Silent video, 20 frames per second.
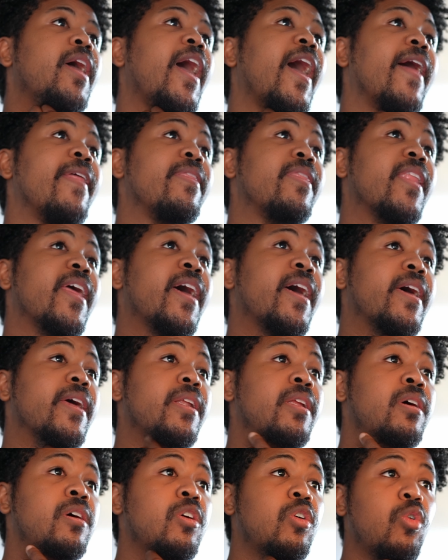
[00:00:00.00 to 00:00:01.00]
And
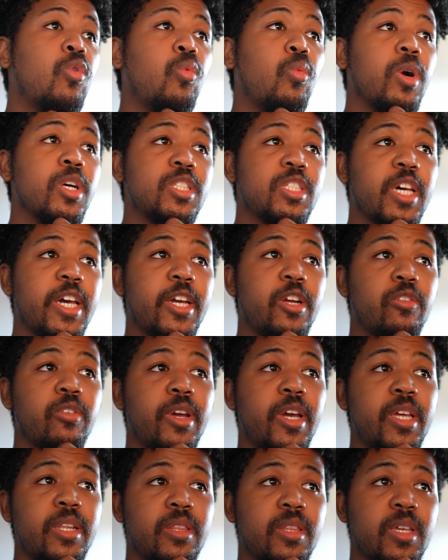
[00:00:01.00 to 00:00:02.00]
then once I
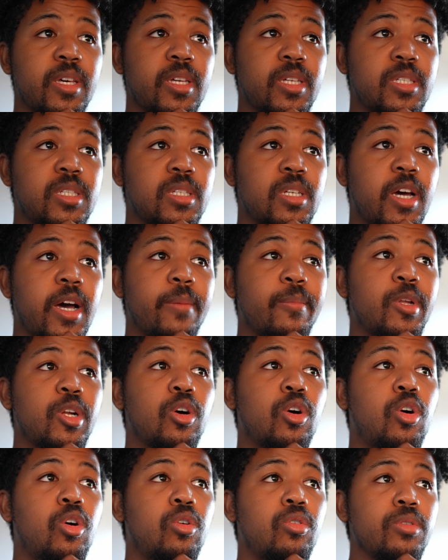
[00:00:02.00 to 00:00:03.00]
create this, I'm going to
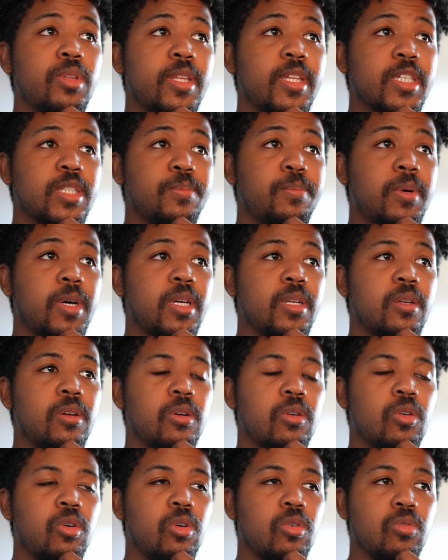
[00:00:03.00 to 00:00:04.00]
hold this button,
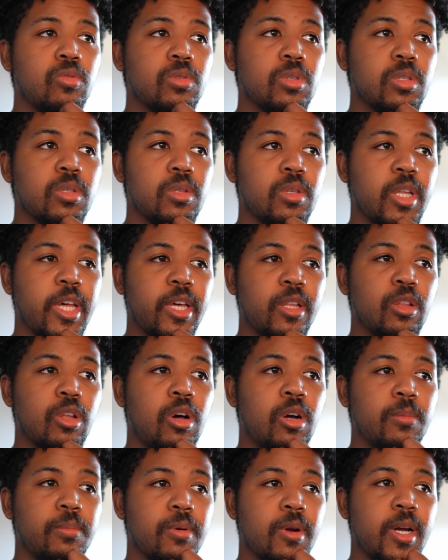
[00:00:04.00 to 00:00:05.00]
or hold like
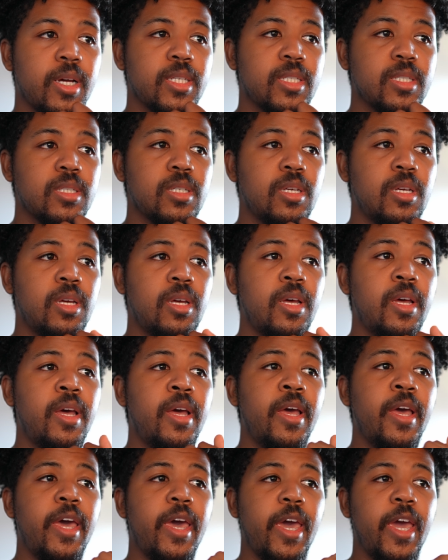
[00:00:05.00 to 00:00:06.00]
long press,
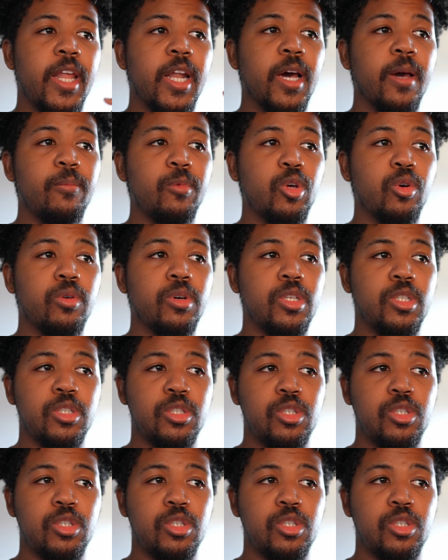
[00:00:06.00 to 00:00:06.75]
and I'm going